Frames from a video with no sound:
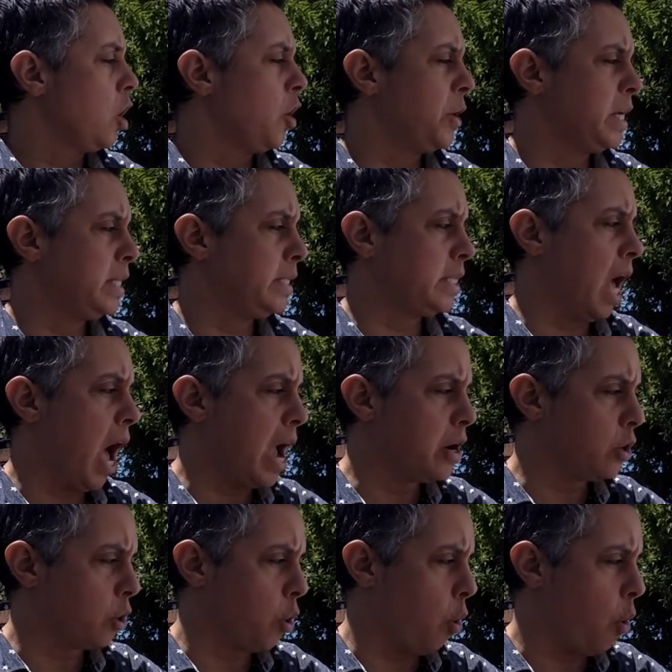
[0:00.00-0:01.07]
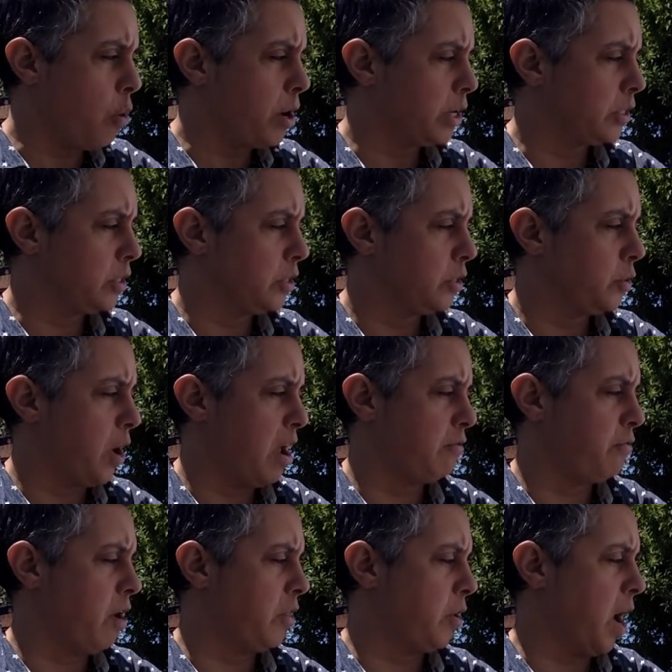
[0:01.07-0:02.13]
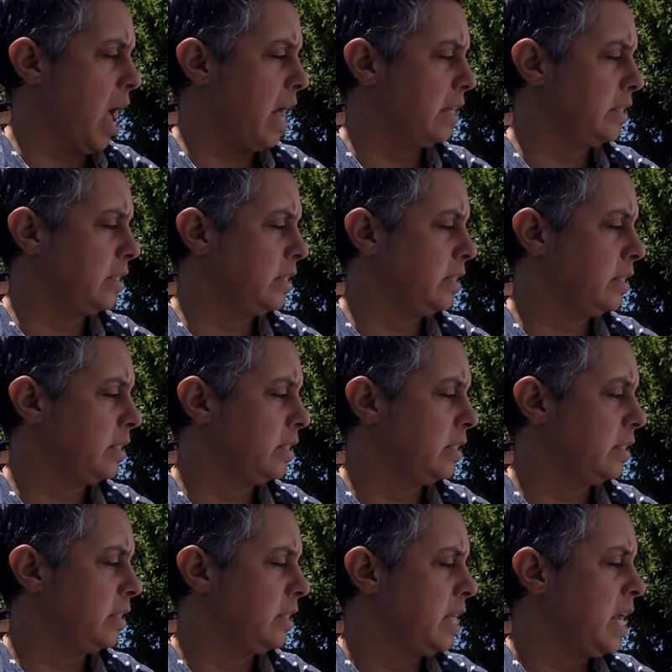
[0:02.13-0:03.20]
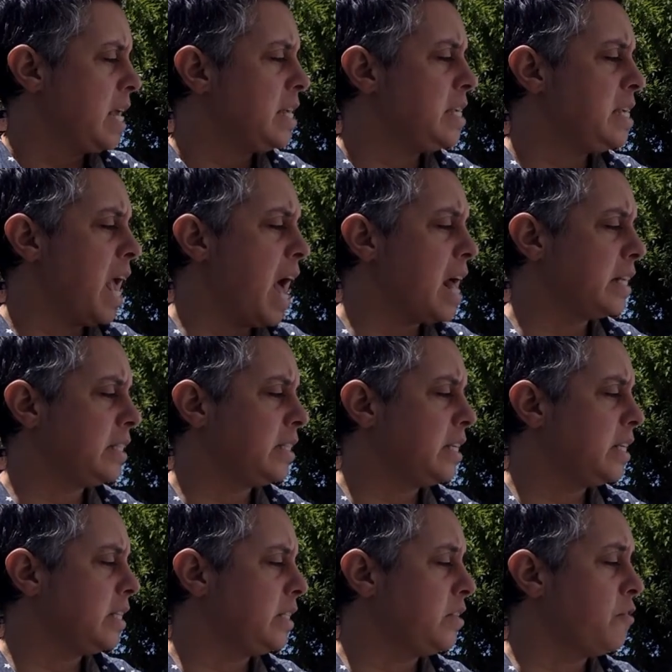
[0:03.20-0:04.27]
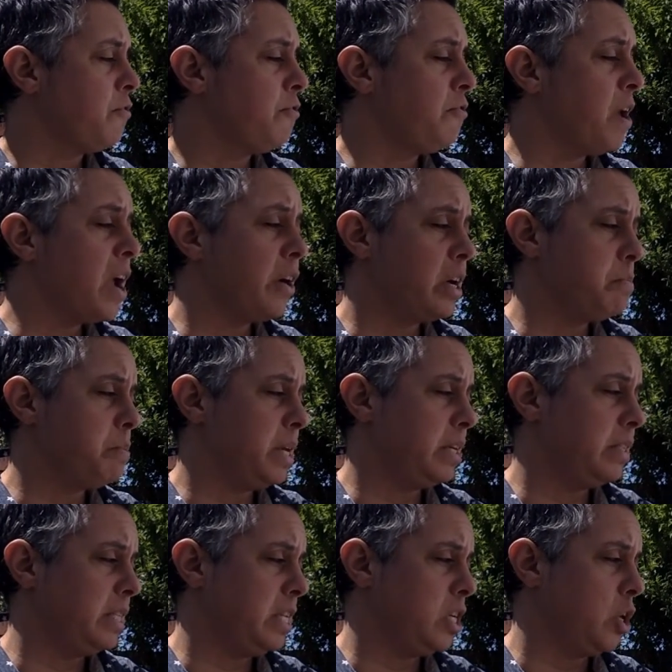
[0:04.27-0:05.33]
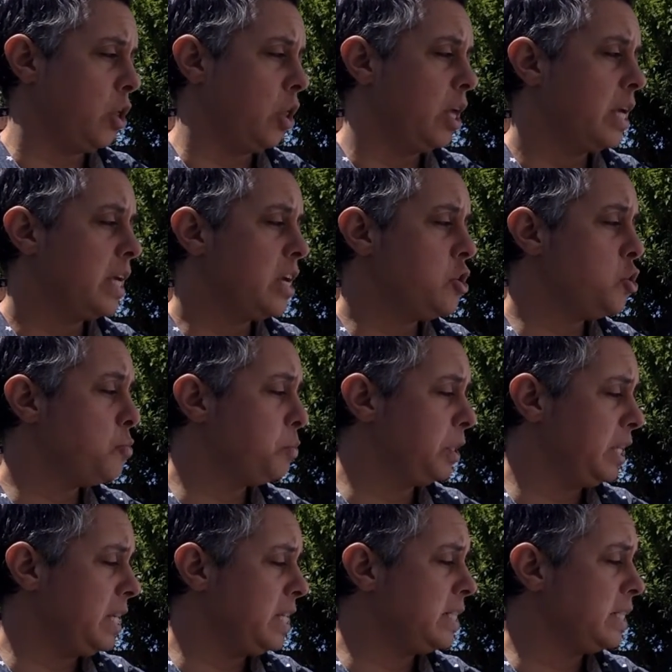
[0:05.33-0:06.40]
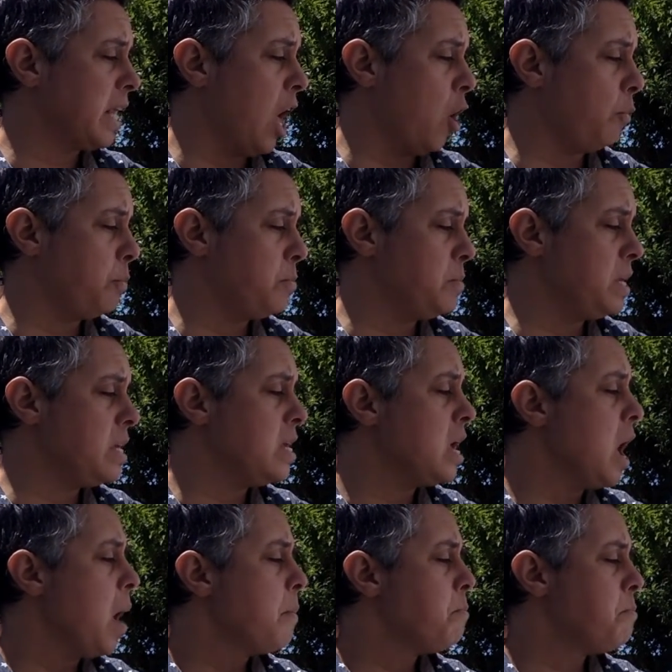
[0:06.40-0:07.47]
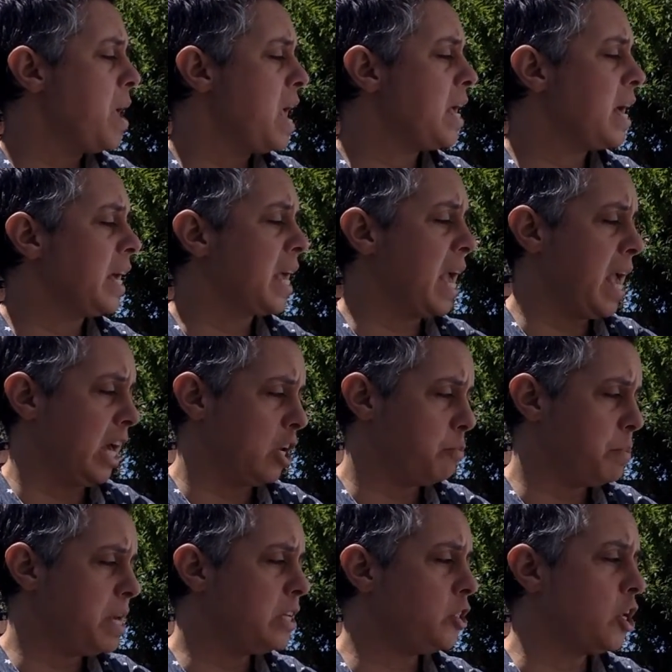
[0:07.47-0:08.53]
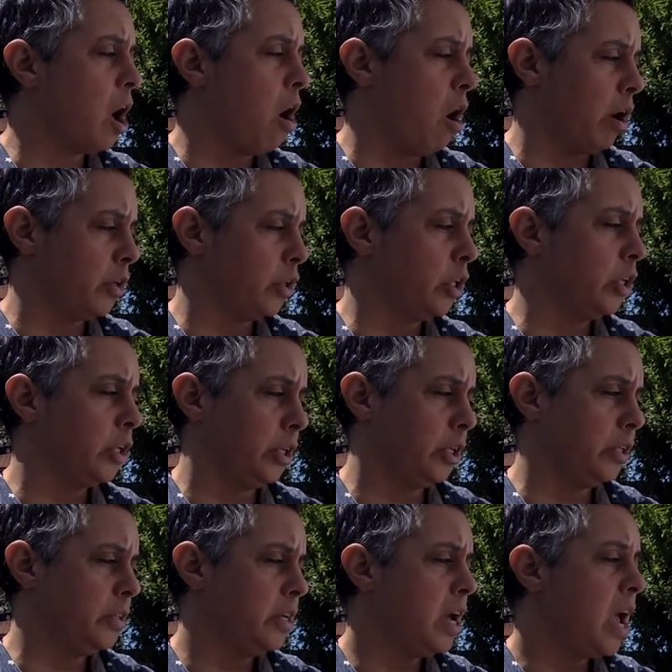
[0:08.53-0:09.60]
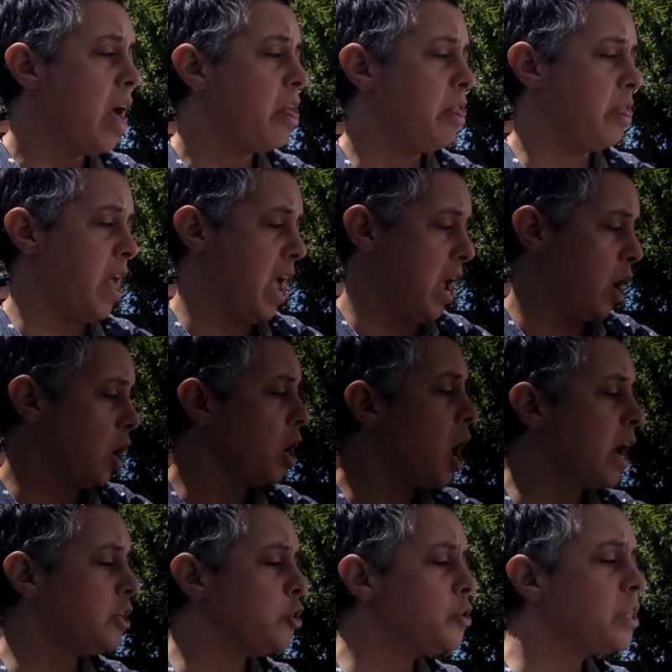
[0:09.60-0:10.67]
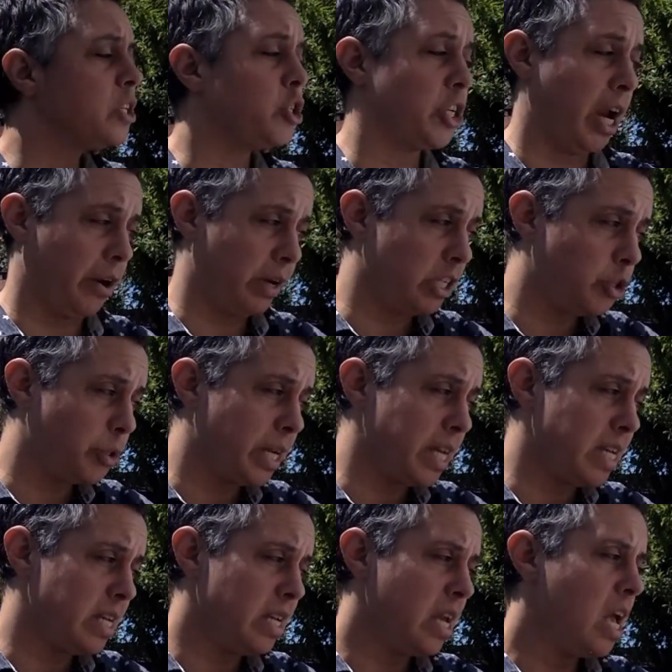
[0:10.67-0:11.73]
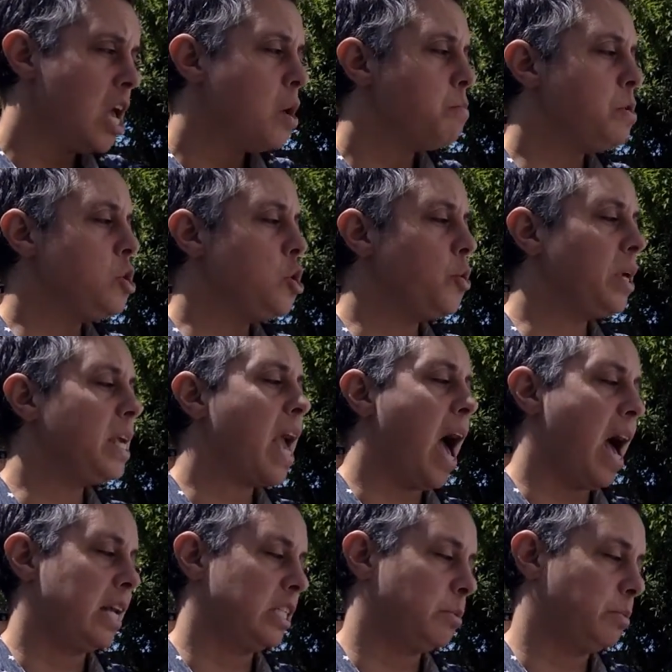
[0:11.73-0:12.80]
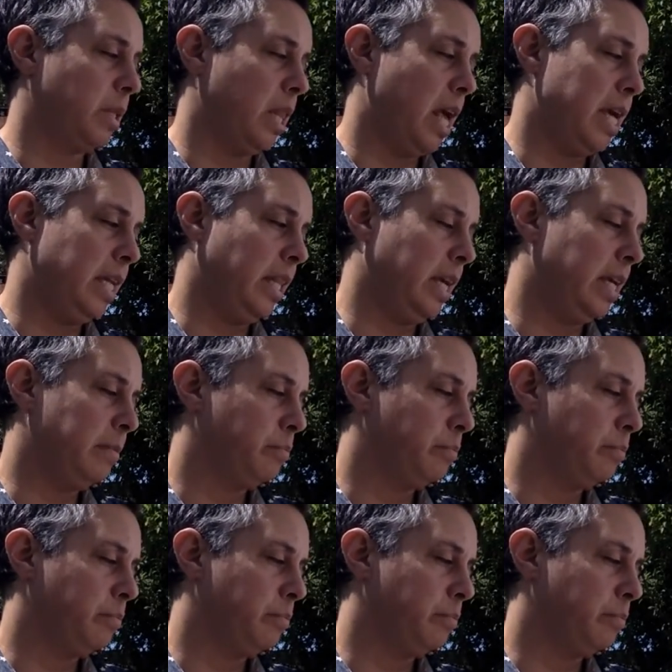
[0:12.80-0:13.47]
Her entire court? Grandfather asked. Yes, it's a very big deal. Can you please help me make a canopy to honor her there under the cherry tree? Miyuki asked politely.